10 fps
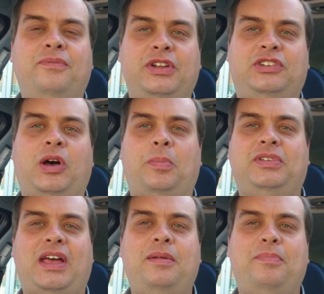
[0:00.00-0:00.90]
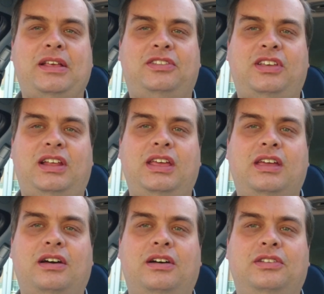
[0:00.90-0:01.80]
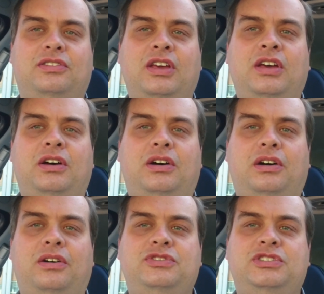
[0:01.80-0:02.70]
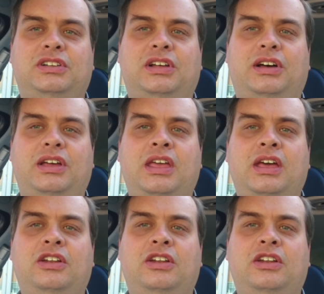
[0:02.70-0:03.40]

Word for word: the top 10 best-selling cars of July